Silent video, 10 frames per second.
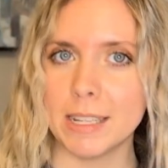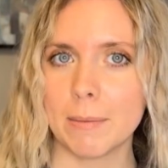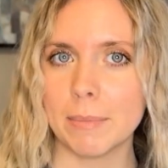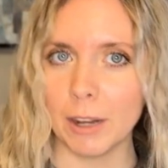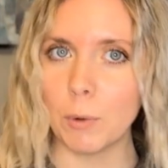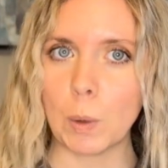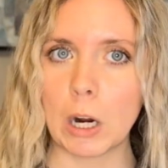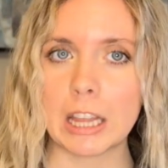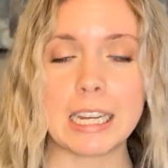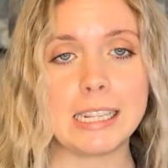something
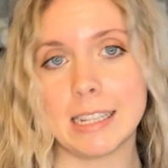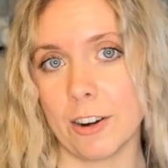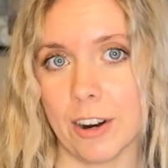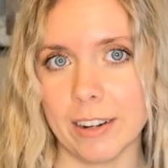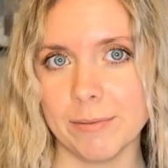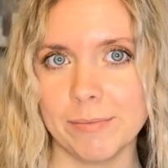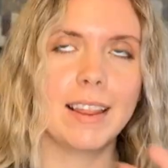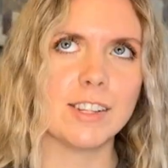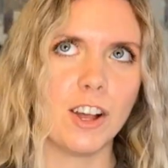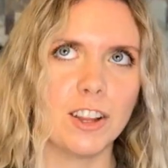worth considering. And
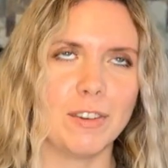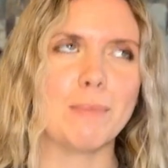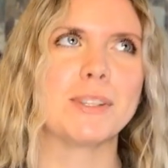that's all of them.